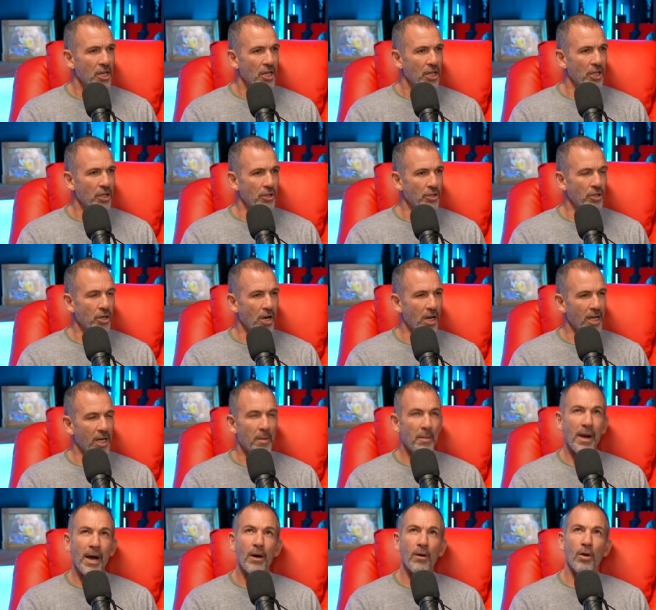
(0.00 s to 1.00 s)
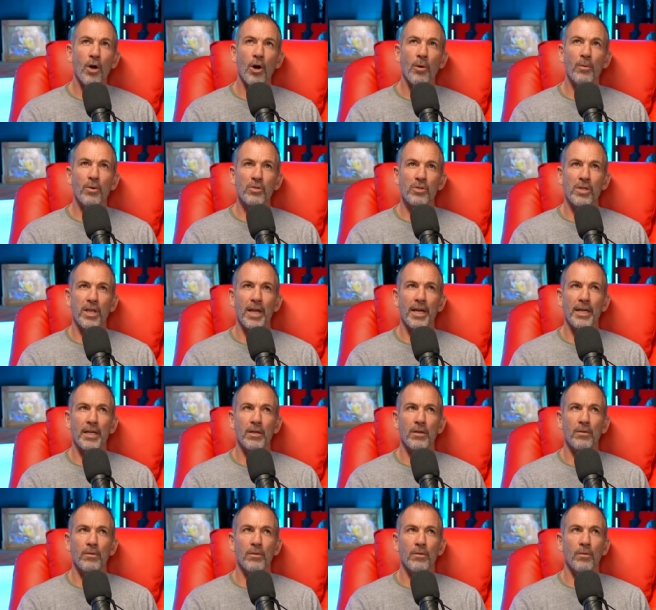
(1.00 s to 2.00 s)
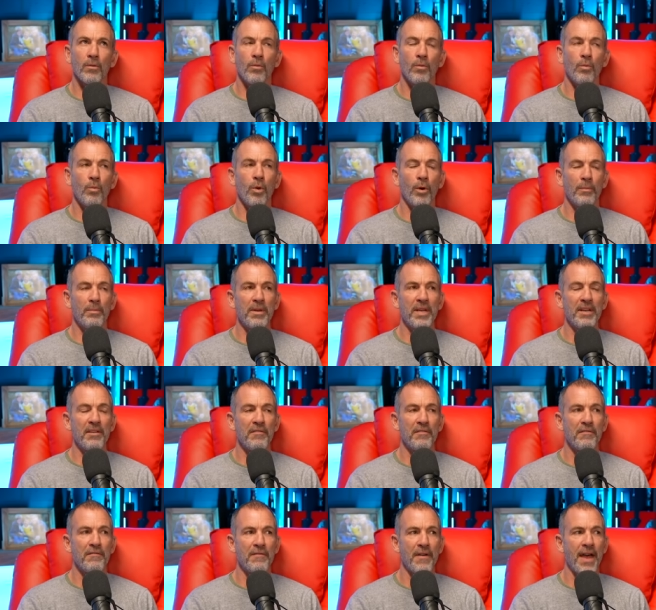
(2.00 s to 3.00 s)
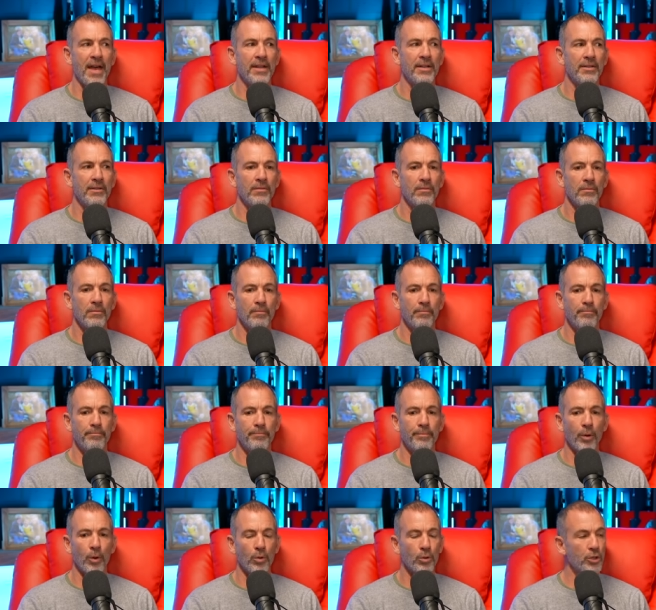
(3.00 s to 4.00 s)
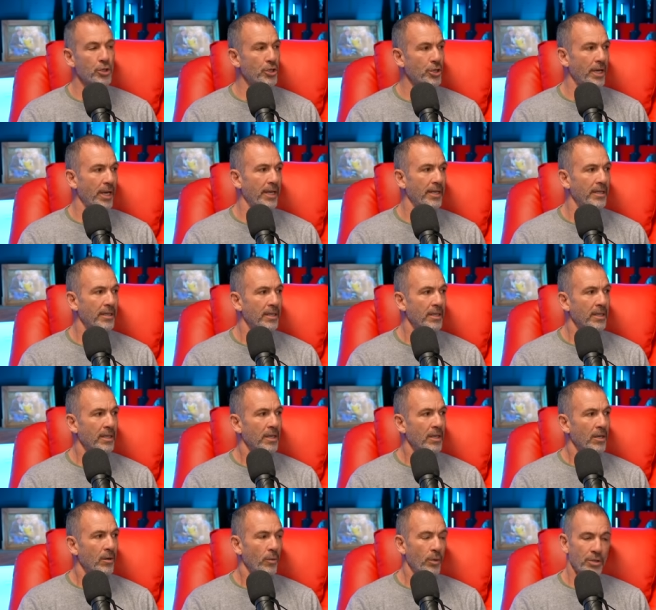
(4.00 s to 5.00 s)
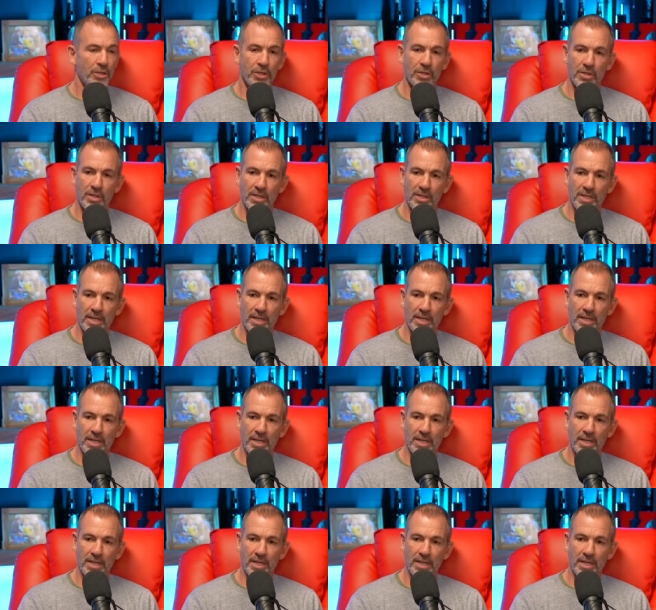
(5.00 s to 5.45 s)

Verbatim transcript: you're talking about almost like we're being fed bullshit, which is this